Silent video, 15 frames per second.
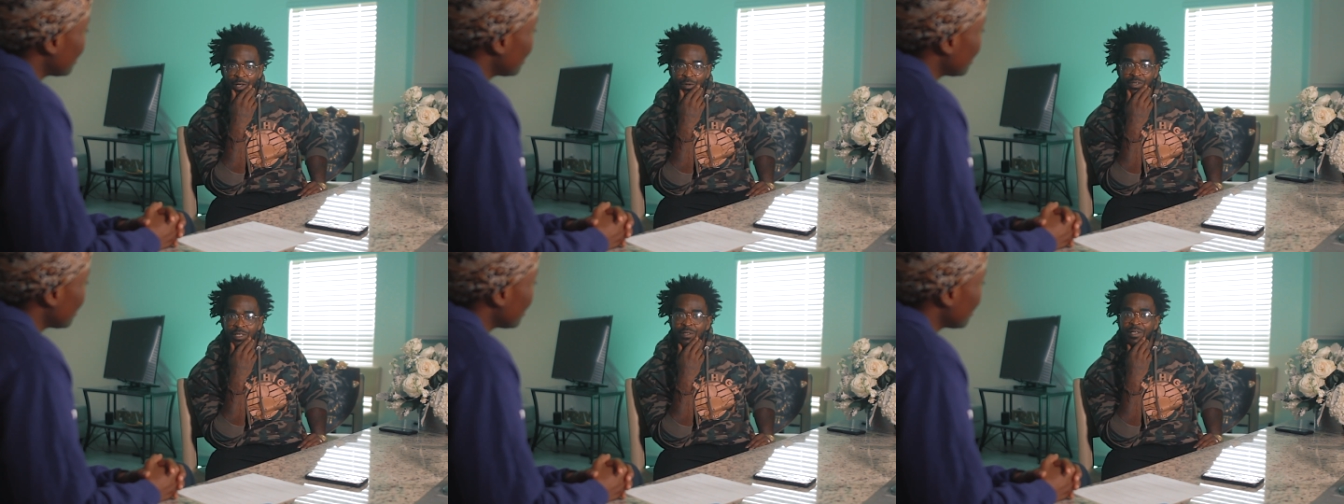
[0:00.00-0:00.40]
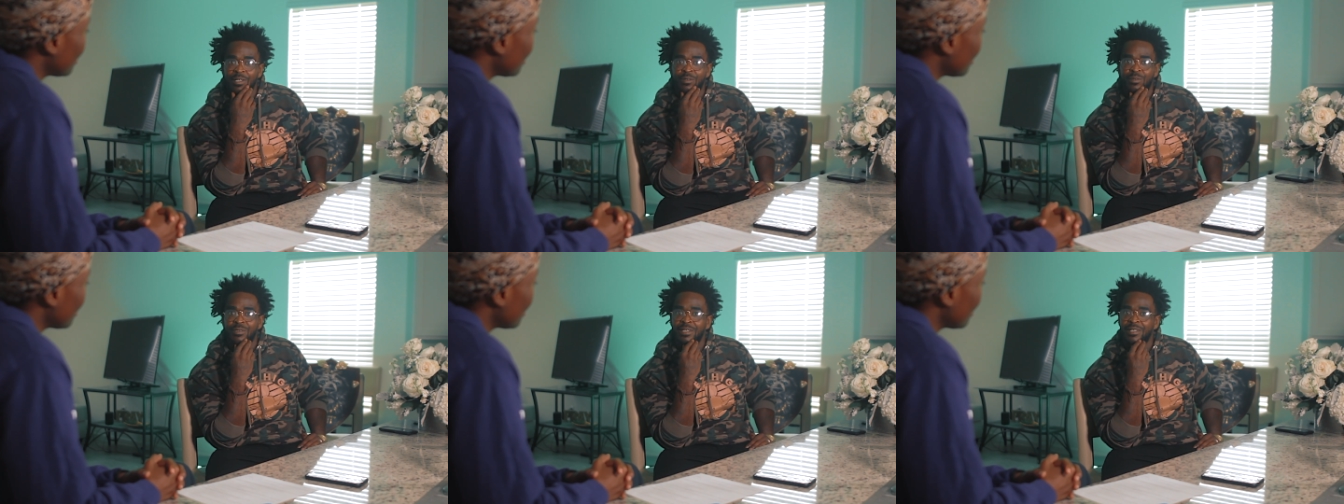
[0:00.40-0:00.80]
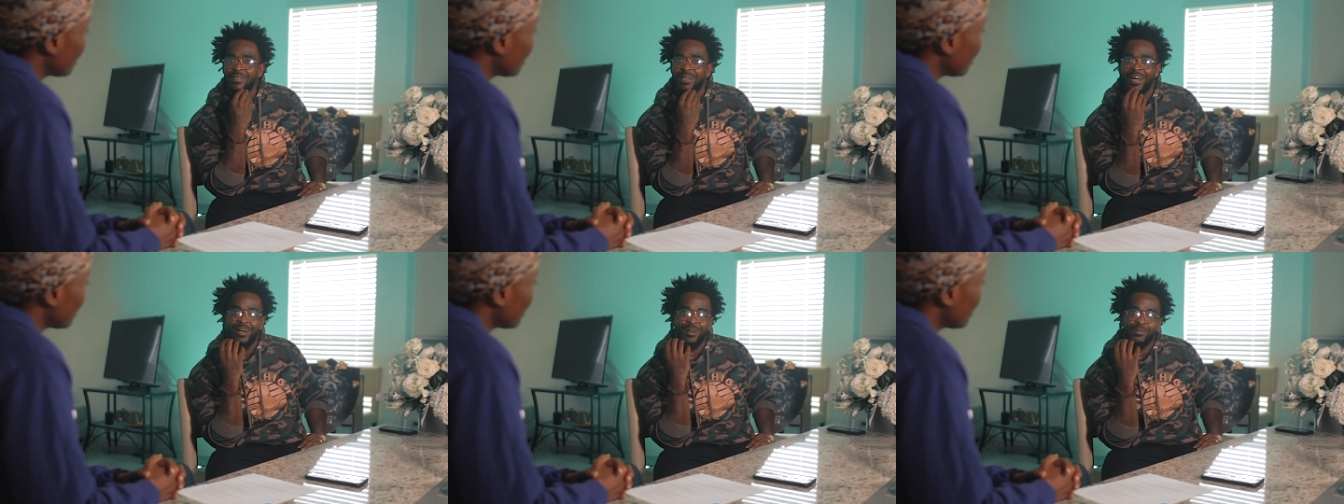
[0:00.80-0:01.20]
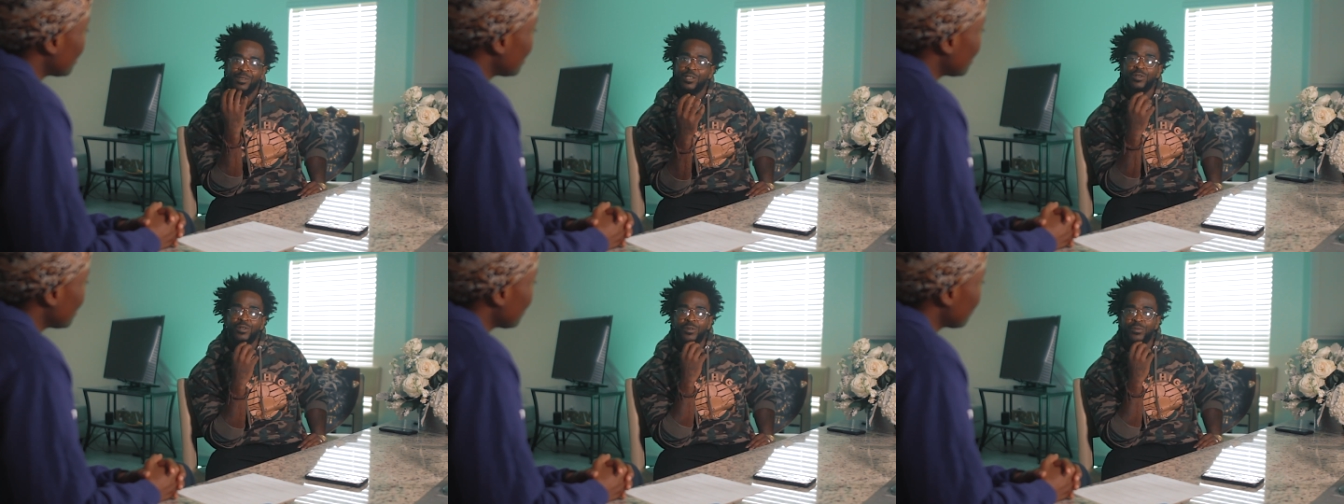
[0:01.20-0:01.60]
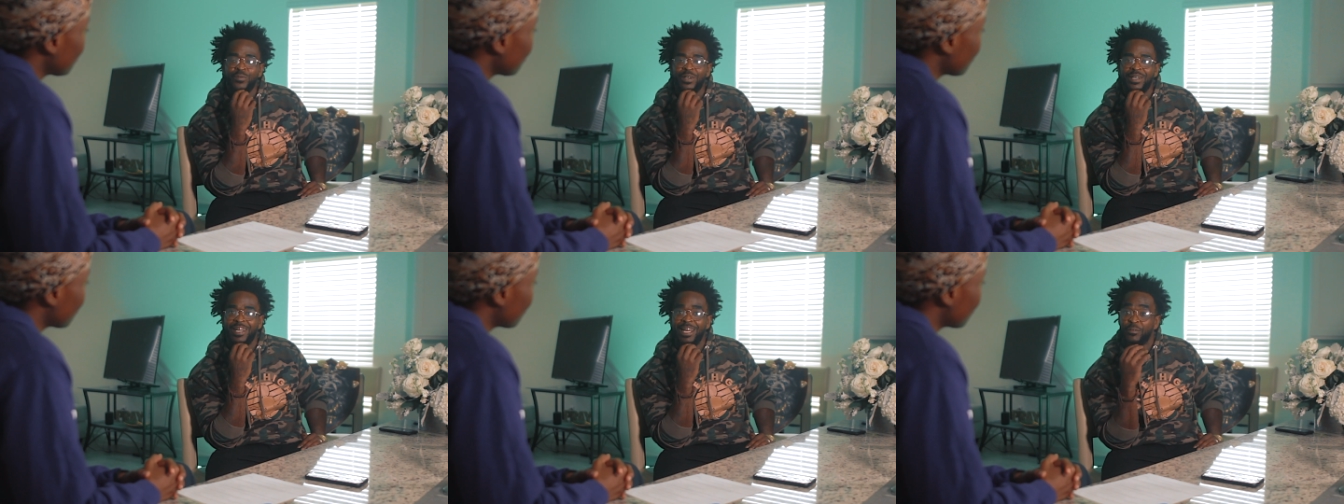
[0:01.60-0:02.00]
it was, a, it was, I
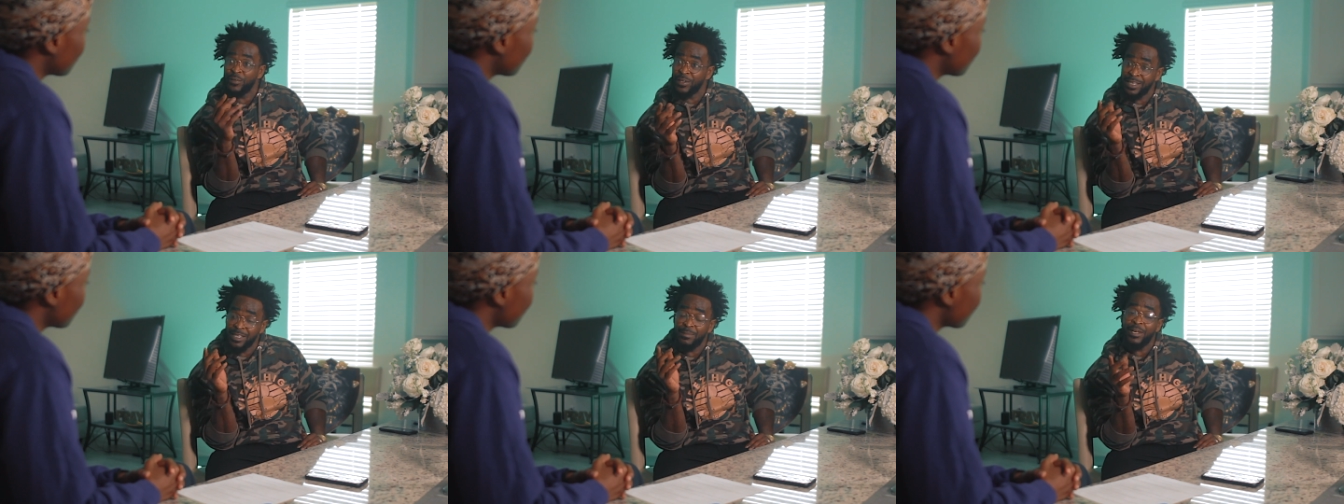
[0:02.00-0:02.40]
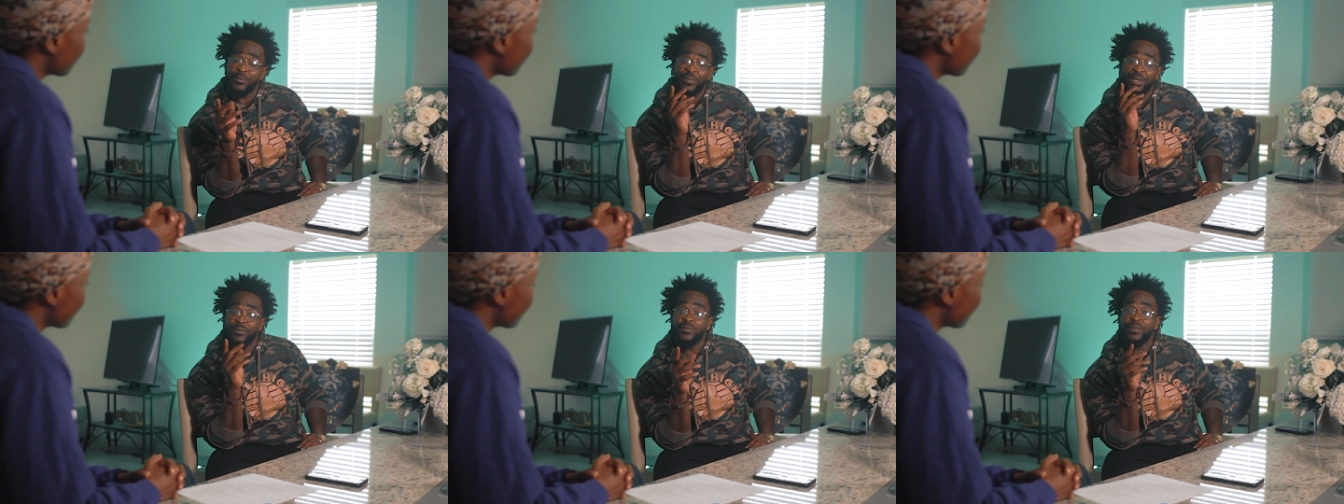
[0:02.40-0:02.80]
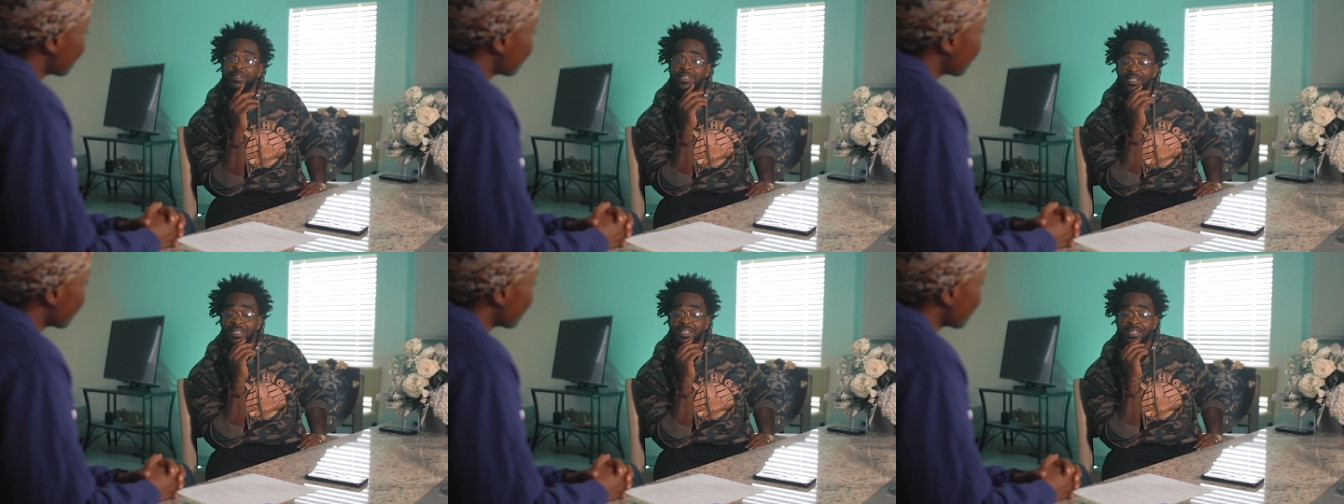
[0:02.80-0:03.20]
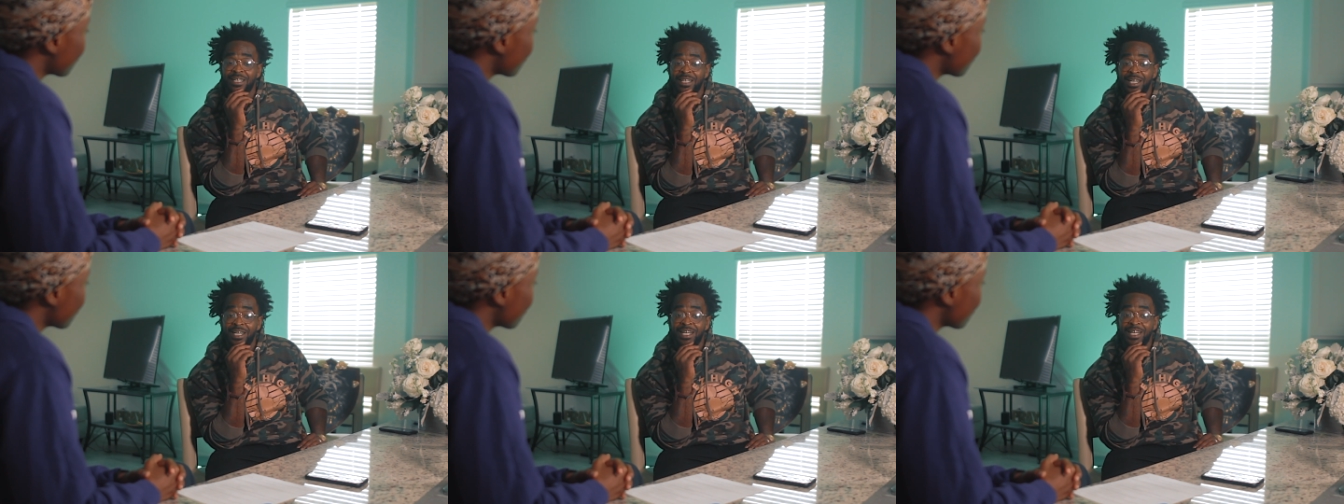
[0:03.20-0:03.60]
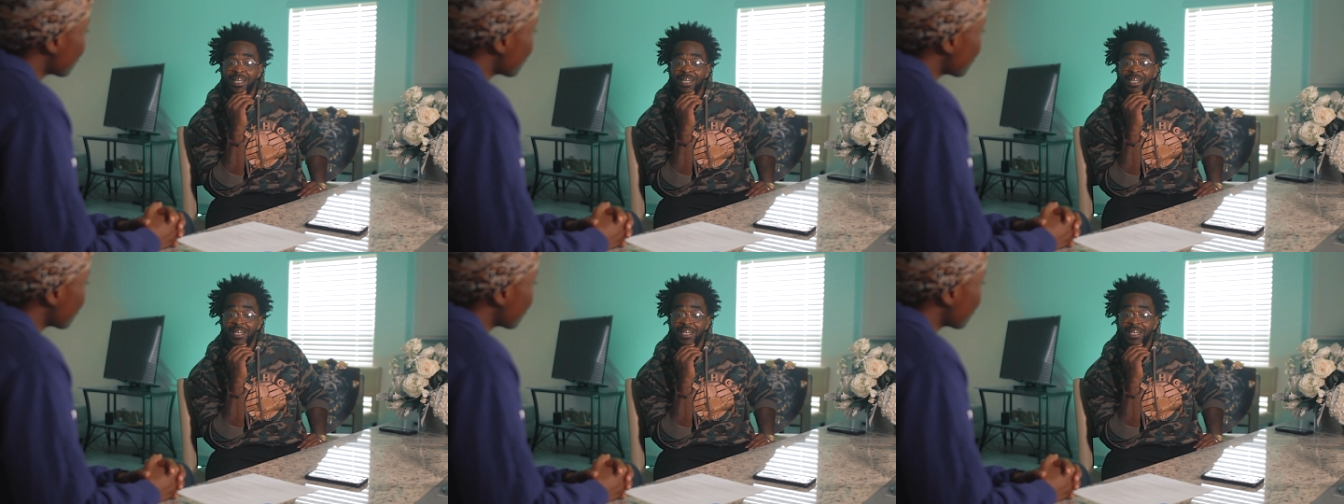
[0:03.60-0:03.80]
observed at 15, My fact, at 15,